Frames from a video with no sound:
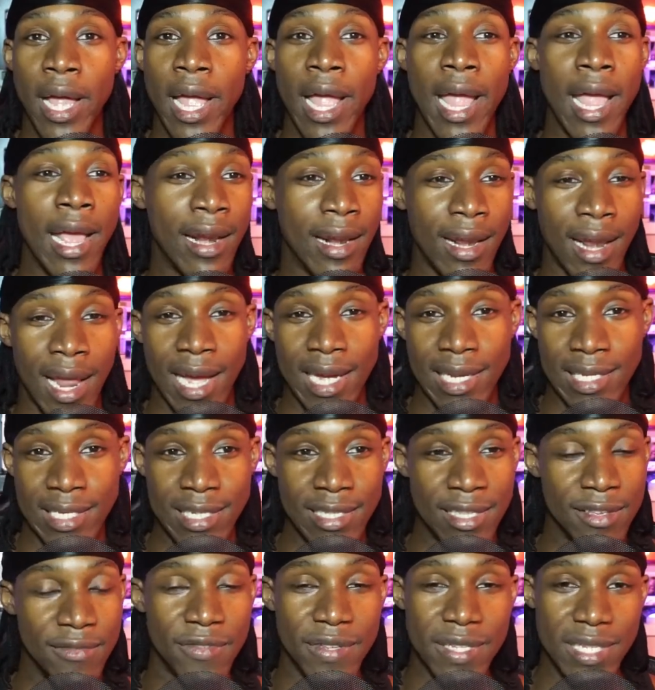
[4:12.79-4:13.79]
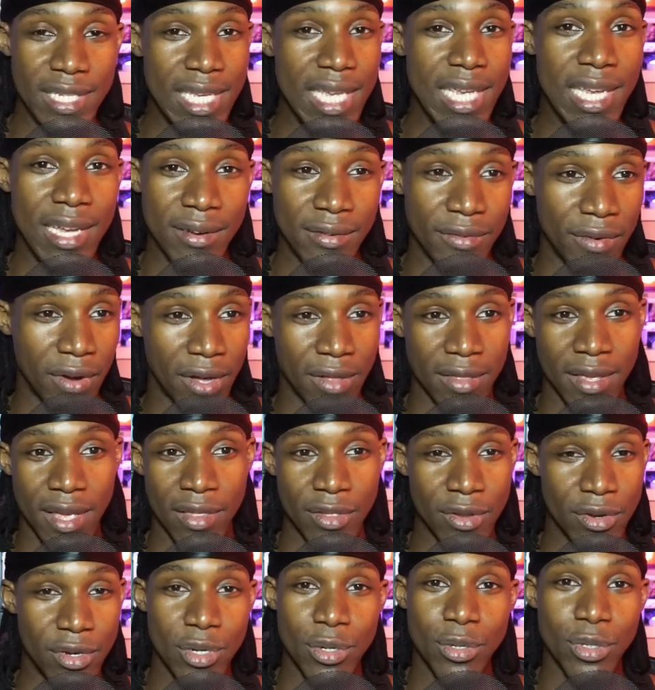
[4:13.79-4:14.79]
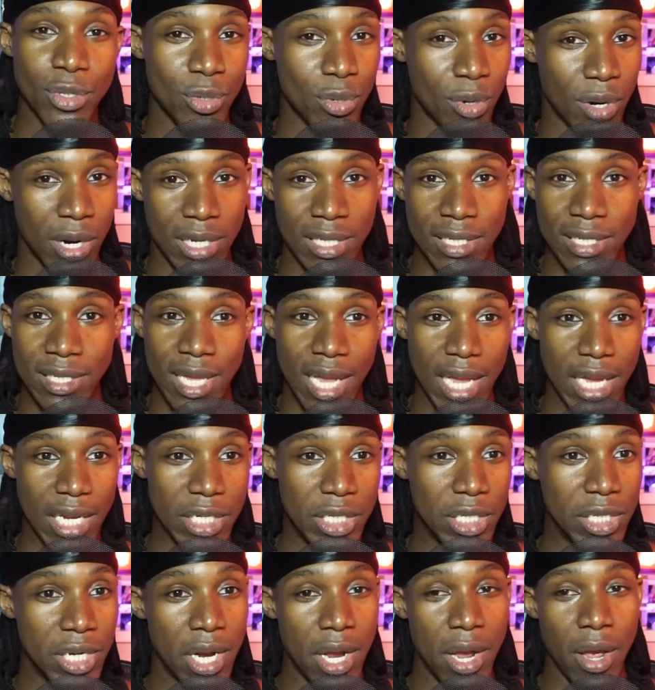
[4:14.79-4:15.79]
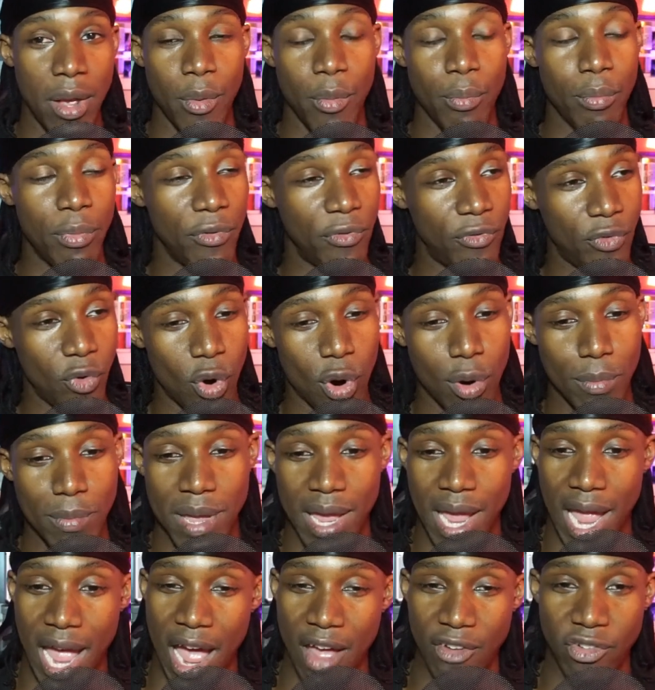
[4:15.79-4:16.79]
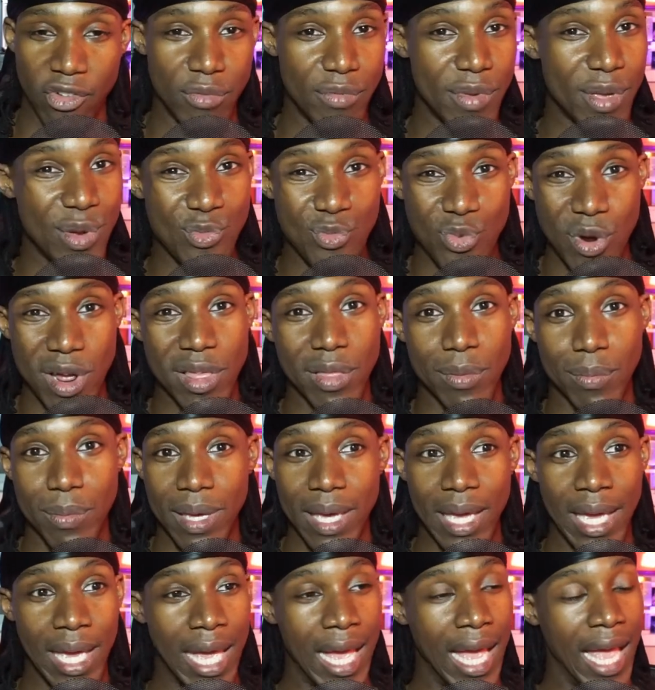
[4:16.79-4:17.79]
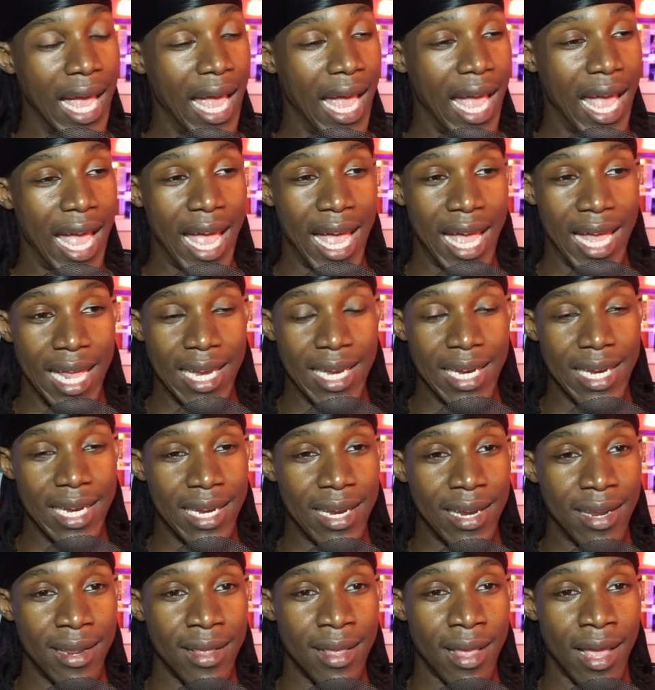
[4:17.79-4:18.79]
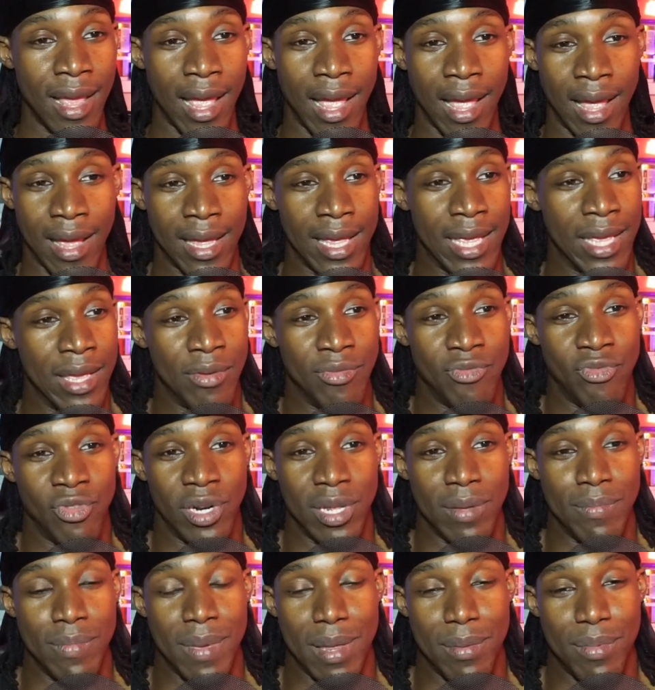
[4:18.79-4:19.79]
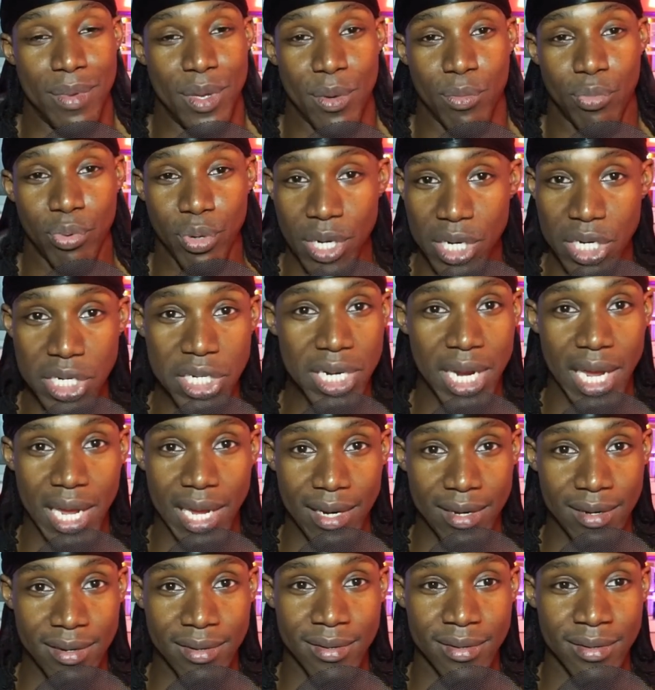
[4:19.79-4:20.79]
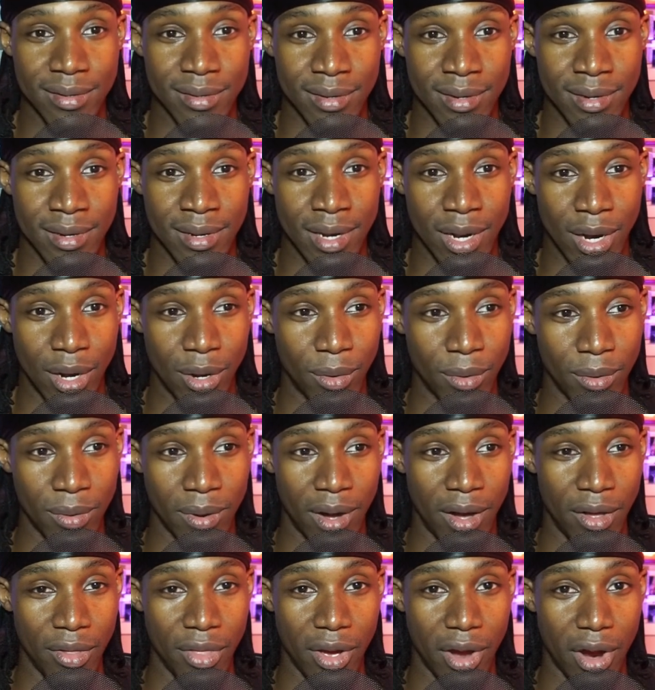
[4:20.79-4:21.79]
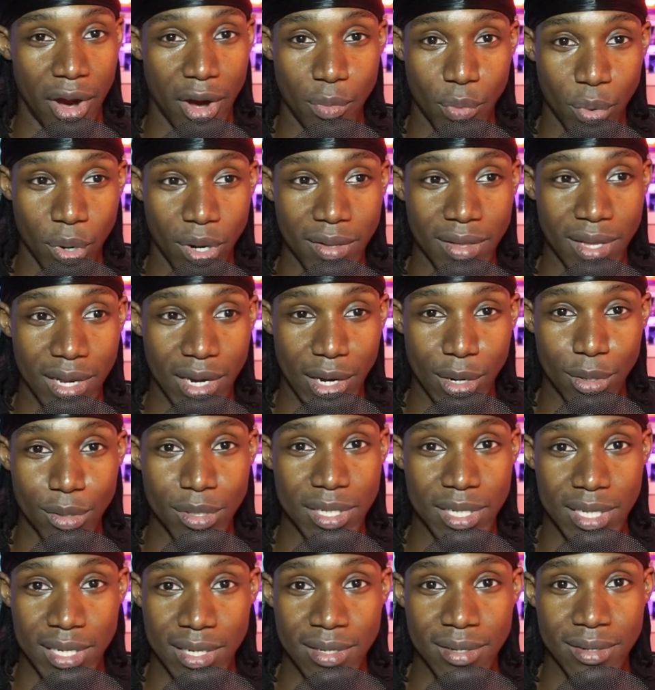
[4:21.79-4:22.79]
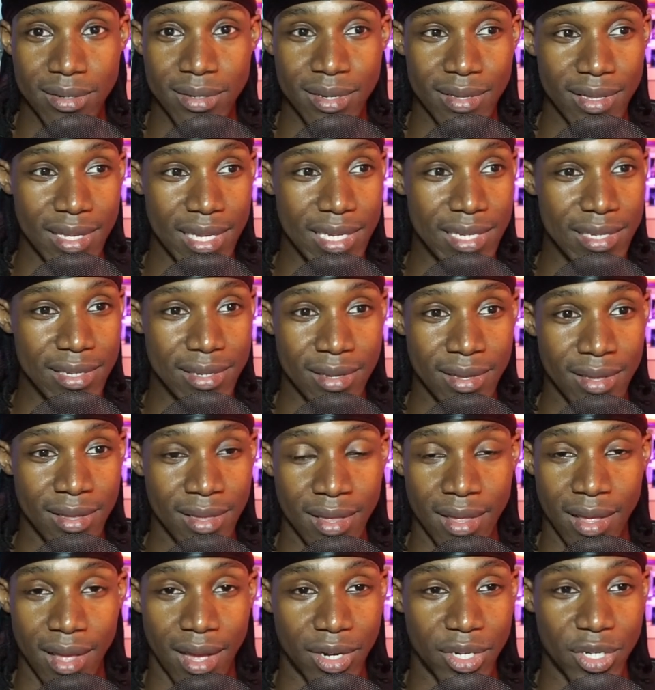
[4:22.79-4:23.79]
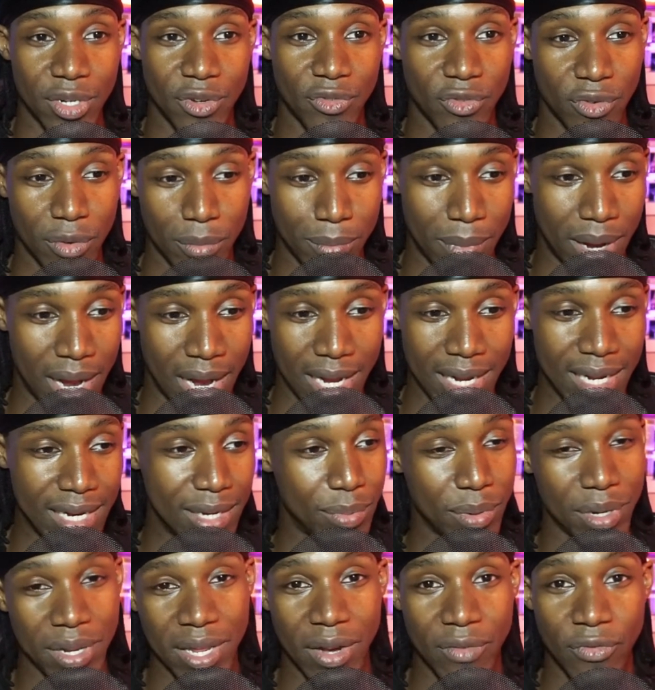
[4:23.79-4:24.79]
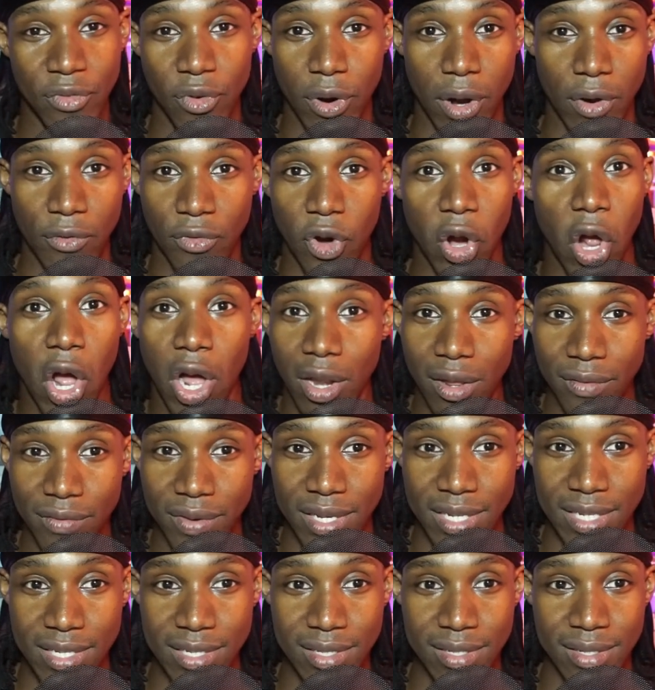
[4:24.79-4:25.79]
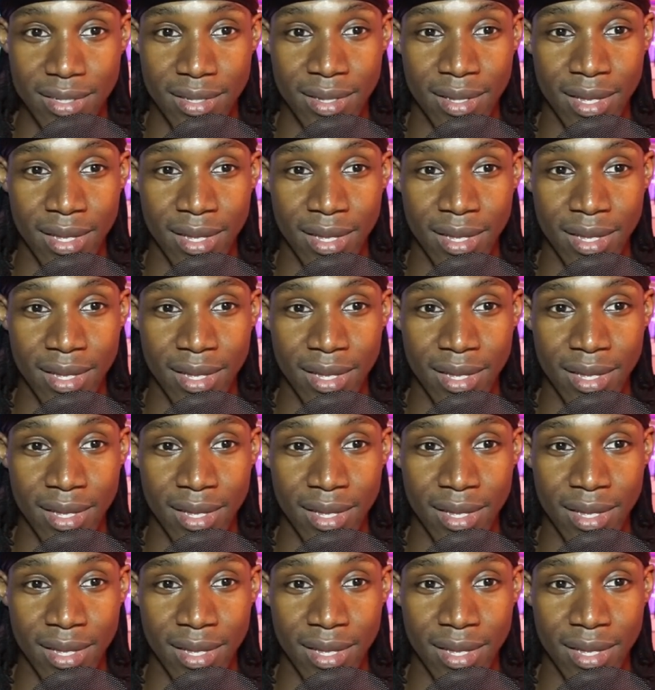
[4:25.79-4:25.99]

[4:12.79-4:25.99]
analyzing the physique of all the other dudes who were on stage before me, after me, with me, and it really made me appreciate, you know, all the hard work that goes into this, not just from my end, but like for all of us.